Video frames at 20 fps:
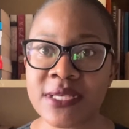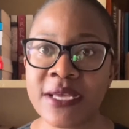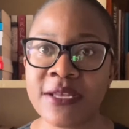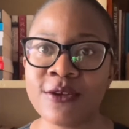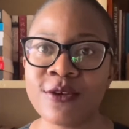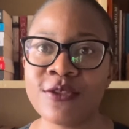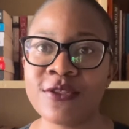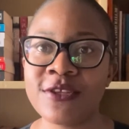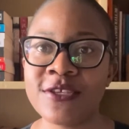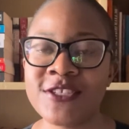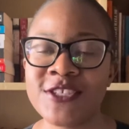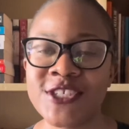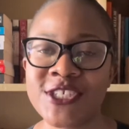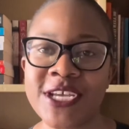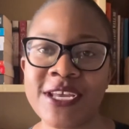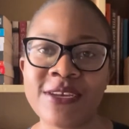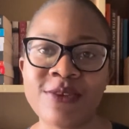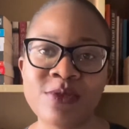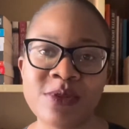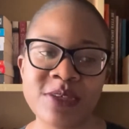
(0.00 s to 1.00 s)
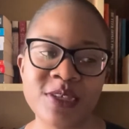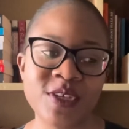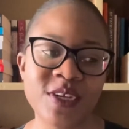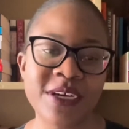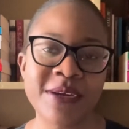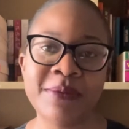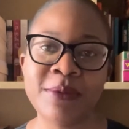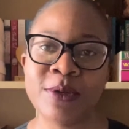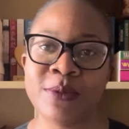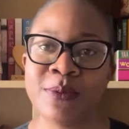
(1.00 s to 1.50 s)
and on this channel we
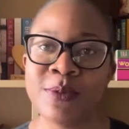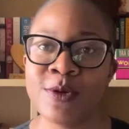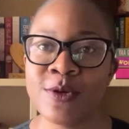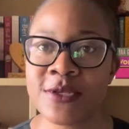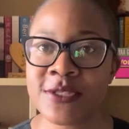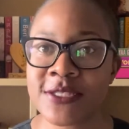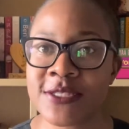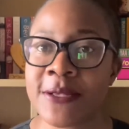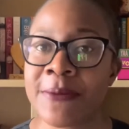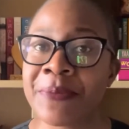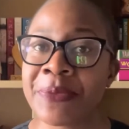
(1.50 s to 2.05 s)
talk about books,